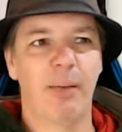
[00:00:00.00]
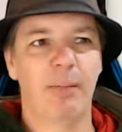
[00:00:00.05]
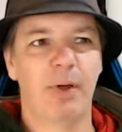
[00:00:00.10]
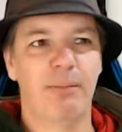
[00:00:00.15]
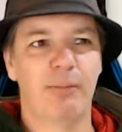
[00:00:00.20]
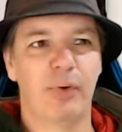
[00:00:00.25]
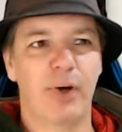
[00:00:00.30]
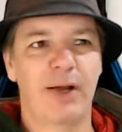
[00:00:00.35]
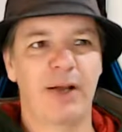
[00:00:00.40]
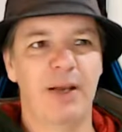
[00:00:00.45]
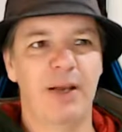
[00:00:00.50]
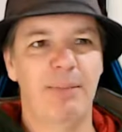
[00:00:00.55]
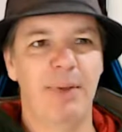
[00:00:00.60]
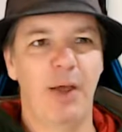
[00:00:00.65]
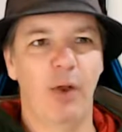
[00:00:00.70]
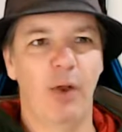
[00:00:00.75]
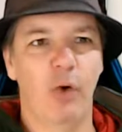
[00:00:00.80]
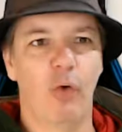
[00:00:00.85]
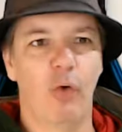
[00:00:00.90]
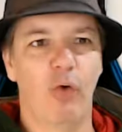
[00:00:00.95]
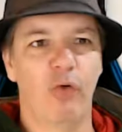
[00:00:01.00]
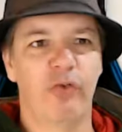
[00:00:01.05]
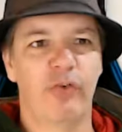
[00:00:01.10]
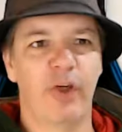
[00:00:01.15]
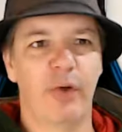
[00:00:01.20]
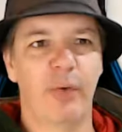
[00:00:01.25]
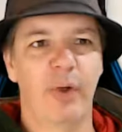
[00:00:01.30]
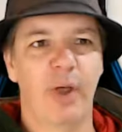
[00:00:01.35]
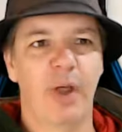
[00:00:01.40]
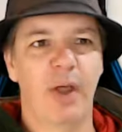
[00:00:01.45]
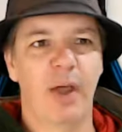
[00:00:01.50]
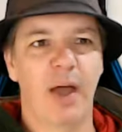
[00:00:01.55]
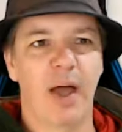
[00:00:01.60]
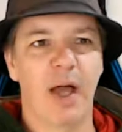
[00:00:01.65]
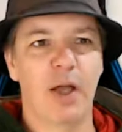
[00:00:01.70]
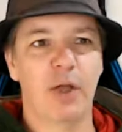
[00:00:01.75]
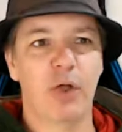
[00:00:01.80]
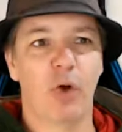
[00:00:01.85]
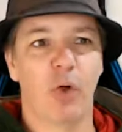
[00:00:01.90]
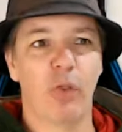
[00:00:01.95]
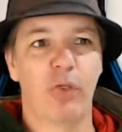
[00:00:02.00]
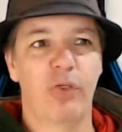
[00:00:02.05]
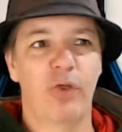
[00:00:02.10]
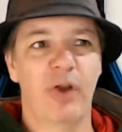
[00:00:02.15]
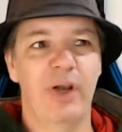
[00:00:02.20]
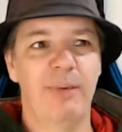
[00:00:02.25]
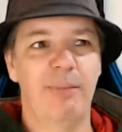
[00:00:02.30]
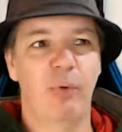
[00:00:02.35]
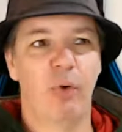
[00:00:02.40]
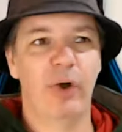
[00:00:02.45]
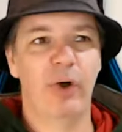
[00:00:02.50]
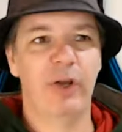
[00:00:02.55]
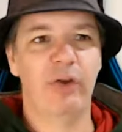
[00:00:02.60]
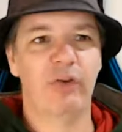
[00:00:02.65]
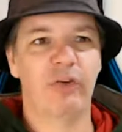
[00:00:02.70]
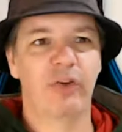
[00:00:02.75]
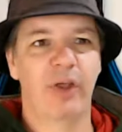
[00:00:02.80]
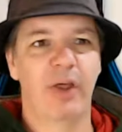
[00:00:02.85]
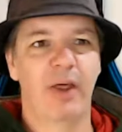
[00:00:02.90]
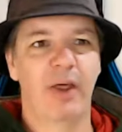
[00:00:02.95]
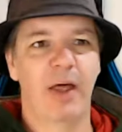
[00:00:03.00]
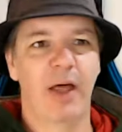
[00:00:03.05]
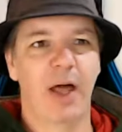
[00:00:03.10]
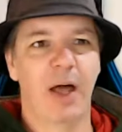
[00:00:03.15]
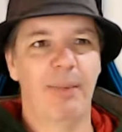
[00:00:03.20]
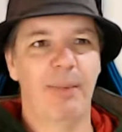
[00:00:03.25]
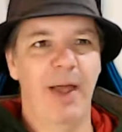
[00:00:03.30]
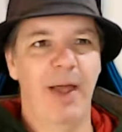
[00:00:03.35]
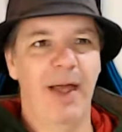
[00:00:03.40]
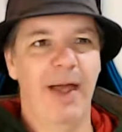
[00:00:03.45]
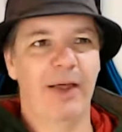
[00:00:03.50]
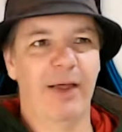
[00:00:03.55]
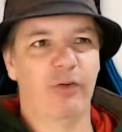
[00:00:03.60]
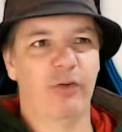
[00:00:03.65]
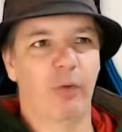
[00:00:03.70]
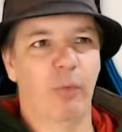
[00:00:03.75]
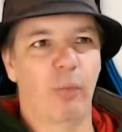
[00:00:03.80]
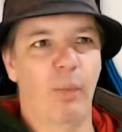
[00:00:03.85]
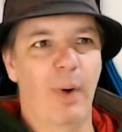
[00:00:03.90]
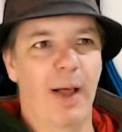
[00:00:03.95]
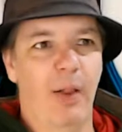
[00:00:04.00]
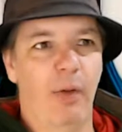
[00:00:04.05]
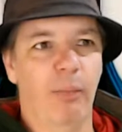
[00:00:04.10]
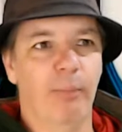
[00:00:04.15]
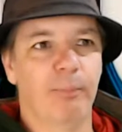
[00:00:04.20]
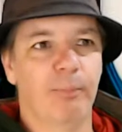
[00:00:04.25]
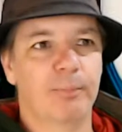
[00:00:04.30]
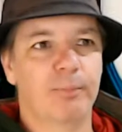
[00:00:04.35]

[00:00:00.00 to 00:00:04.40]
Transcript: Bradley Beal also got 30 points as well.